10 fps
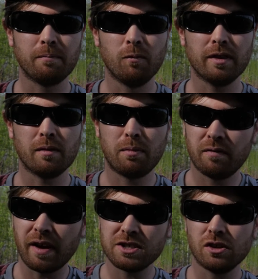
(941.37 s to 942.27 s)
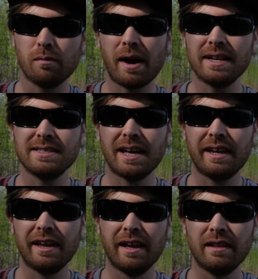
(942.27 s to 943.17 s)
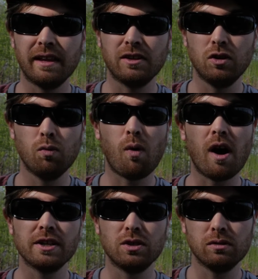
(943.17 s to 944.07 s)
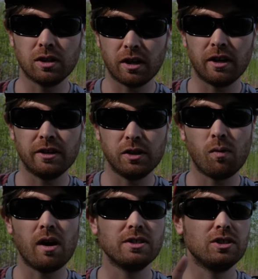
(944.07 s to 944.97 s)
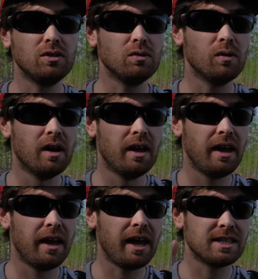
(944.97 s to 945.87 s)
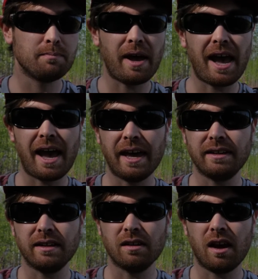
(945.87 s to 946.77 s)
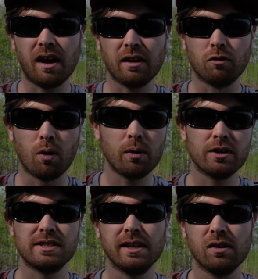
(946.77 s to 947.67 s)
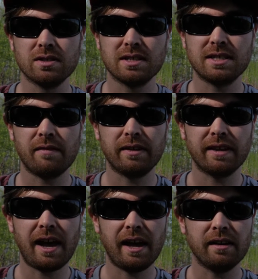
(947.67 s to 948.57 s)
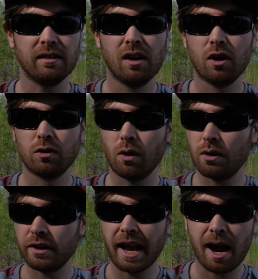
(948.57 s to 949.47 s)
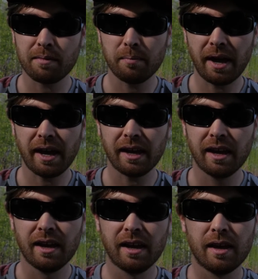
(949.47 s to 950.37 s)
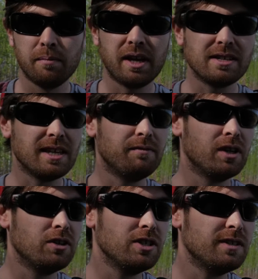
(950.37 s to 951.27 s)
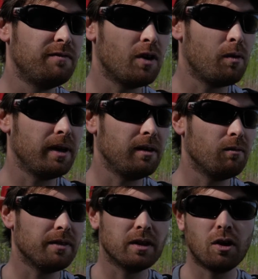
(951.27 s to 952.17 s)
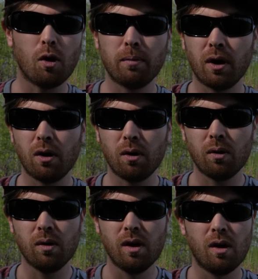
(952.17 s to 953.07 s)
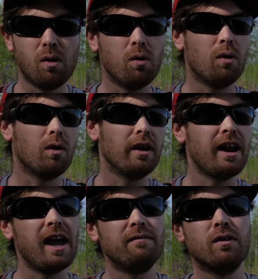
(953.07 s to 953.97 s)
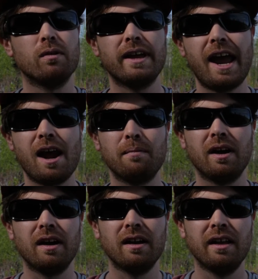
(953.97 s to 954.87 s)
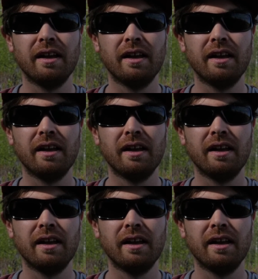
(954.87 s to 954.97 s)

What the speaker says: with a professional mindset. Like, you want to learn, you want to expand and grow your skills and stuff like that, and grow your camera bag. Because if you're just filming with a GoPro or an iPhone camera,